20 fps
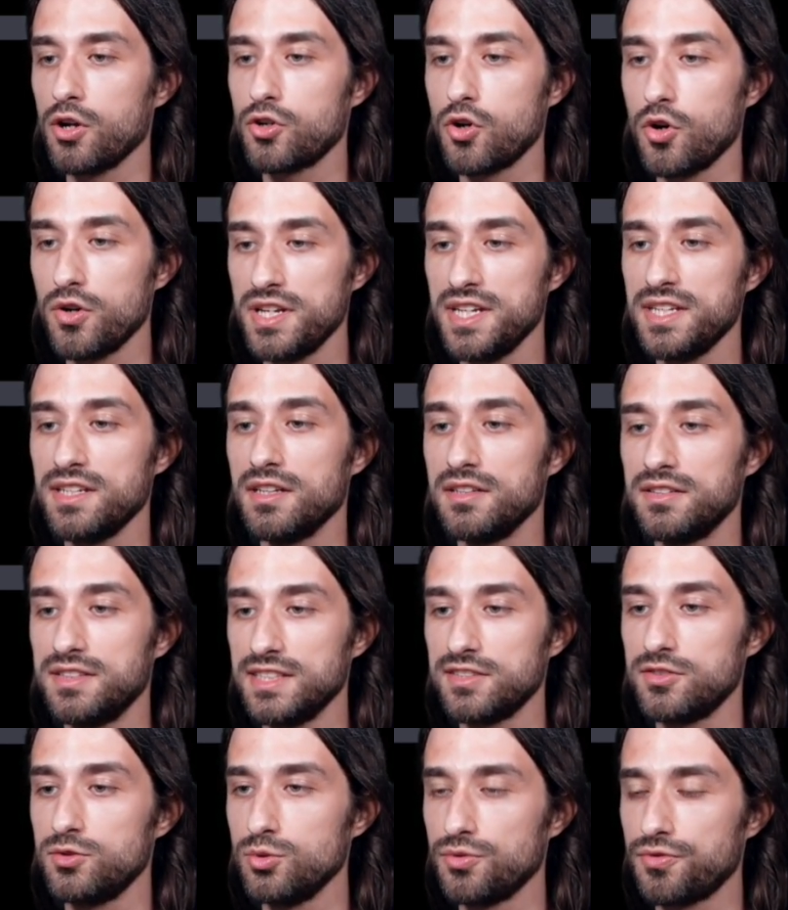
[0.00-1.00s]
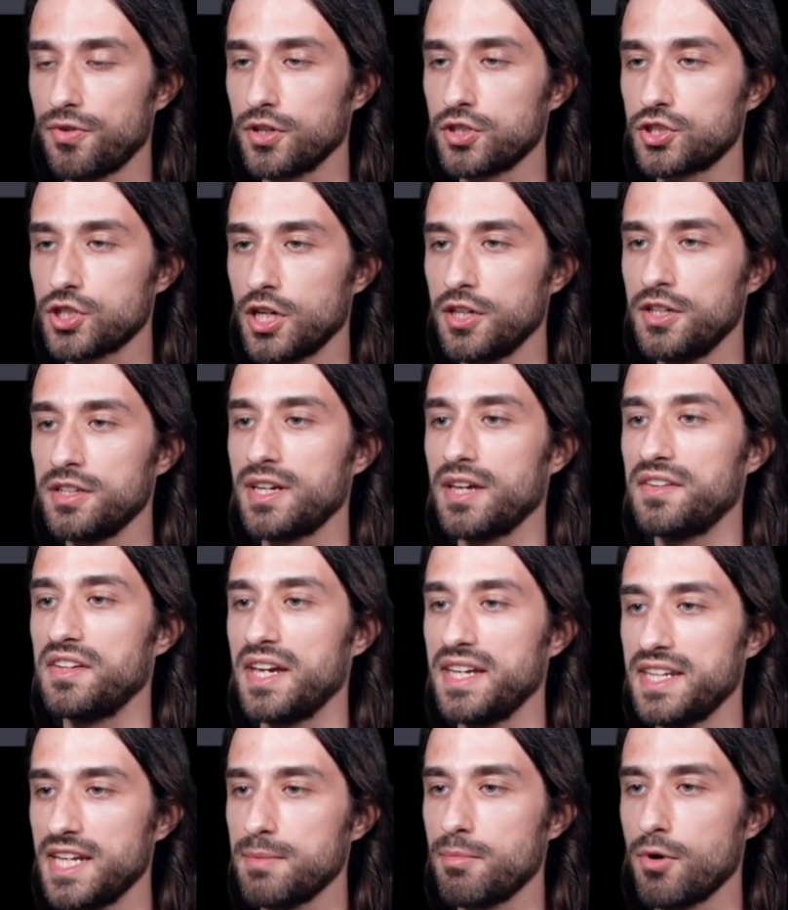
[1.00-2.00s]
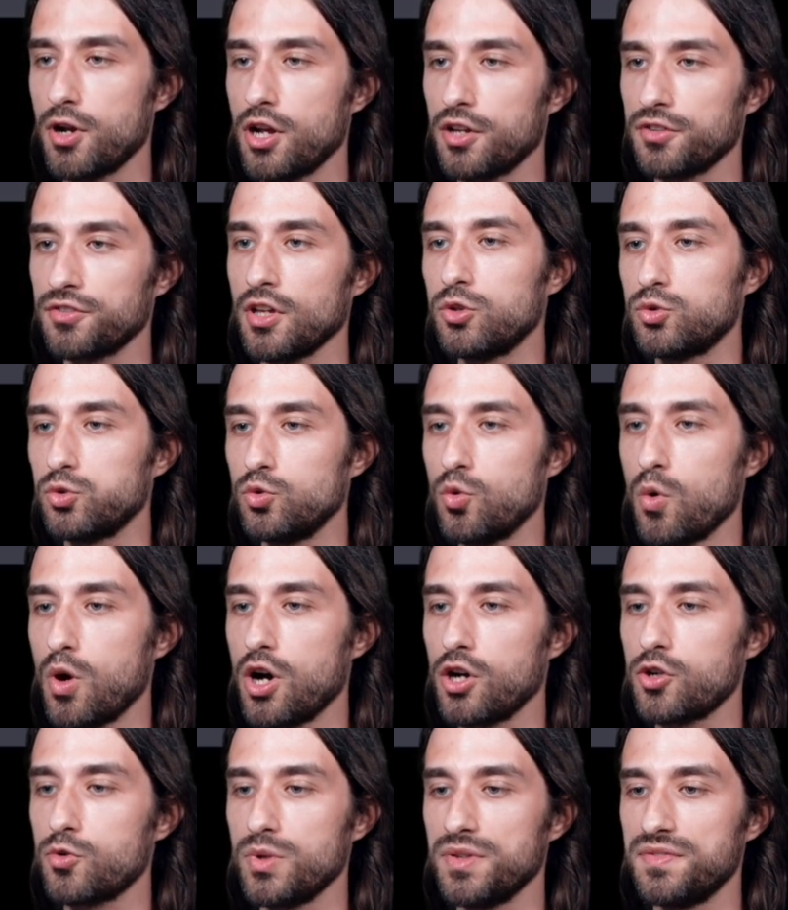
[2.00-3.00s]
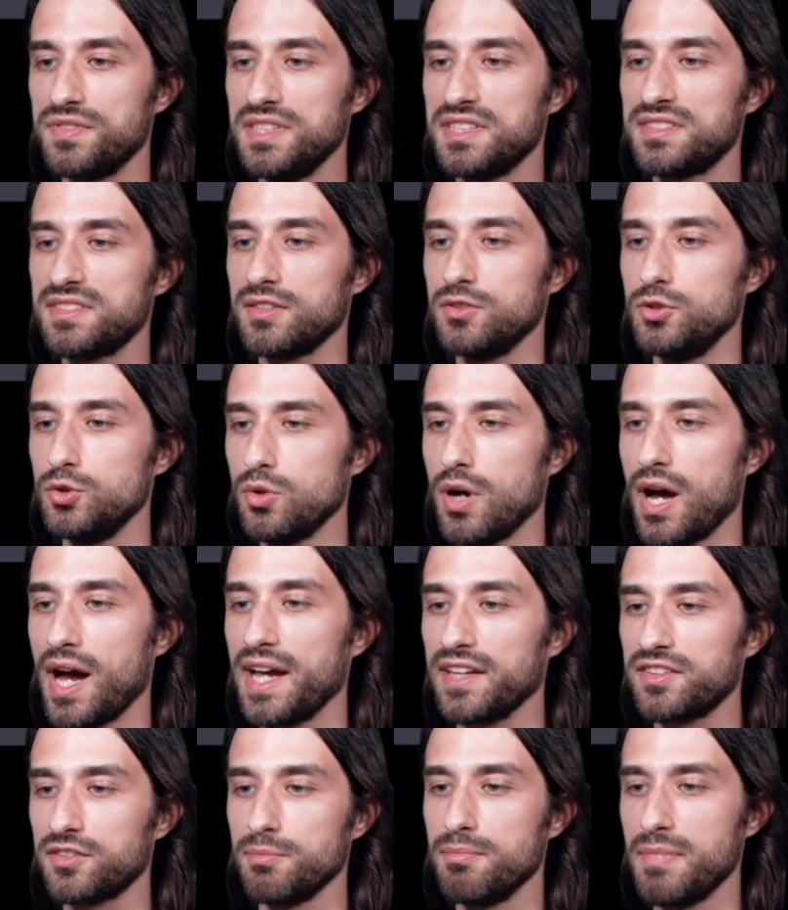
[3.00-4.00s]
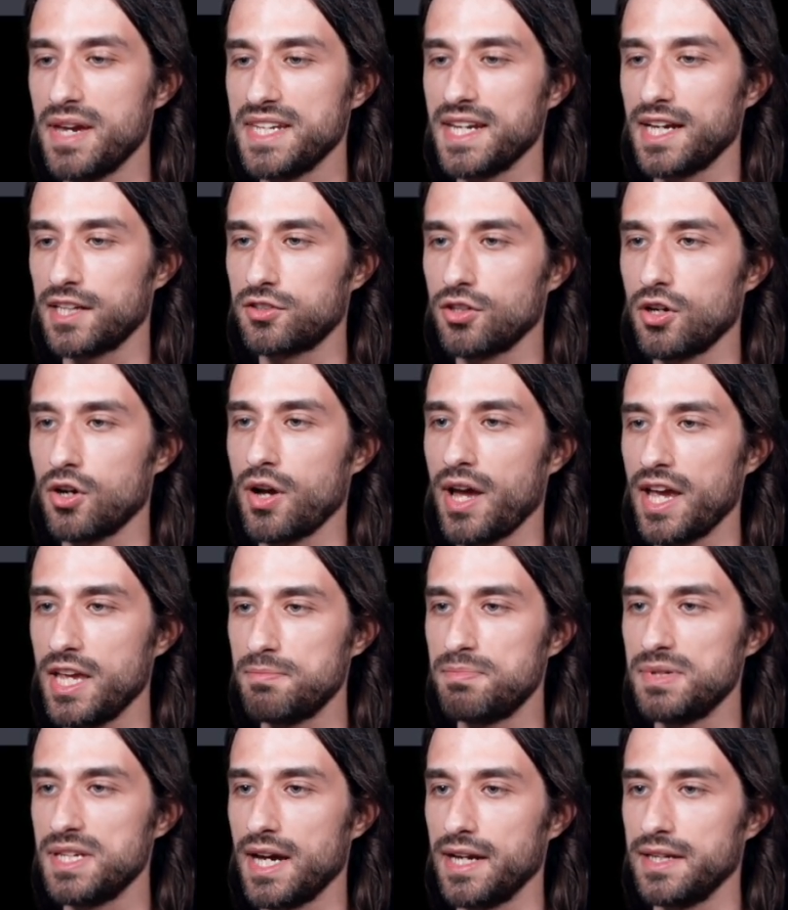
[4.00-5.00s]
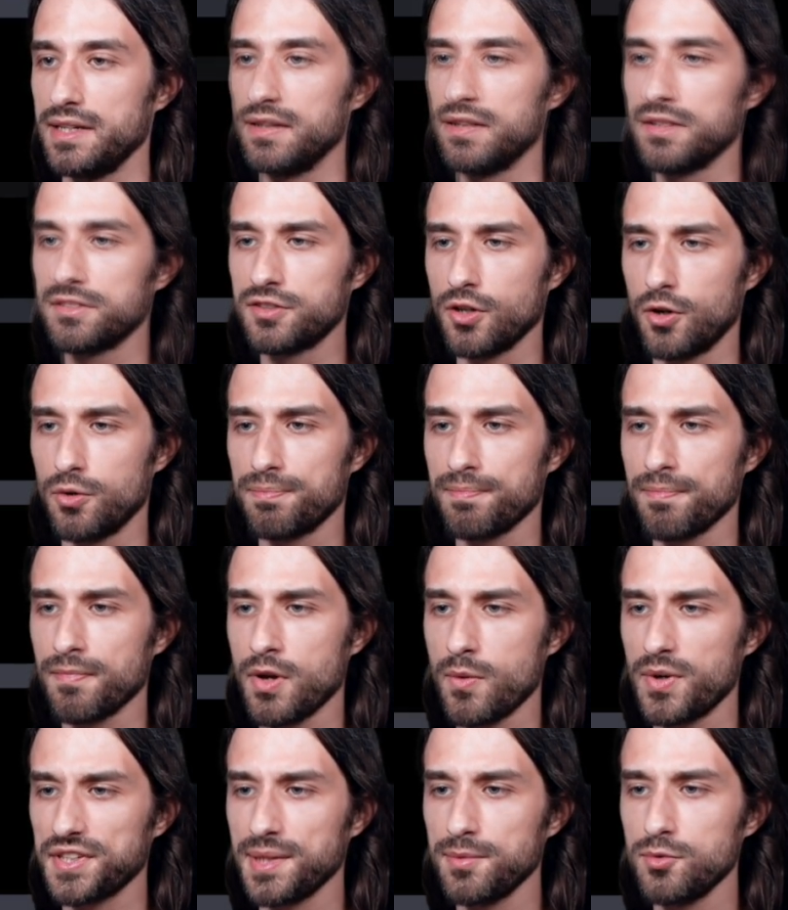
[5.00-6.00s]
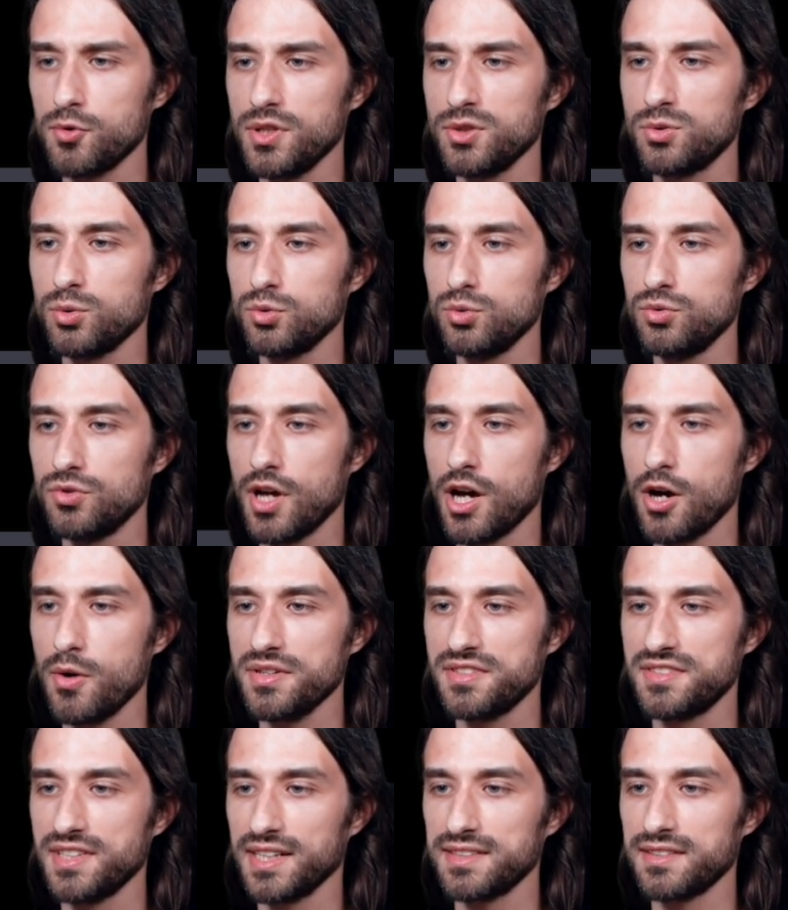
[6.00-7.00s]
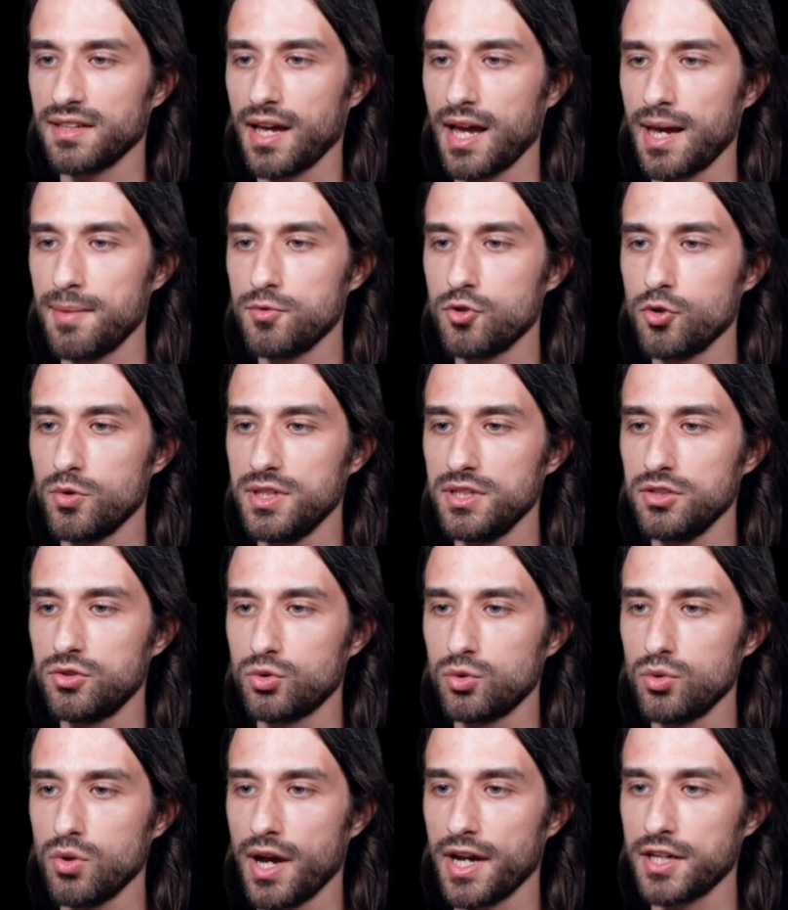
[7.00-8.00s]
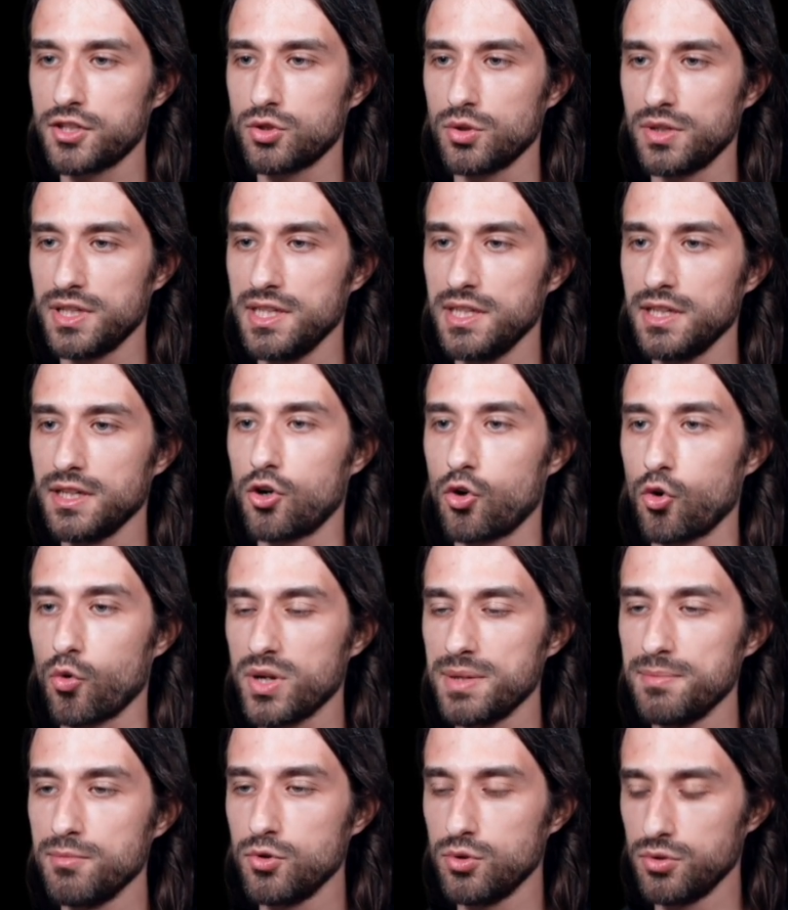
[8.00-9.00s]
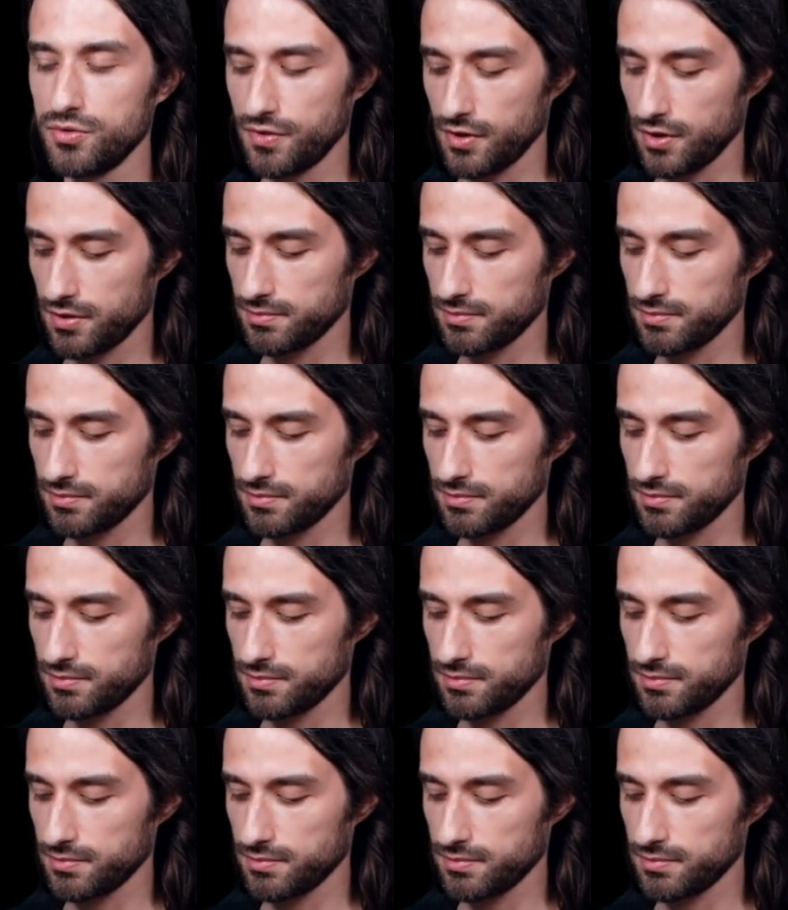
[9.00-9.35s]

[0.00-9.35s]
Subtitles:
calling this new function can enable us to work with this new @main_actor API. So what I'm going to do now is that I'm going to actually remove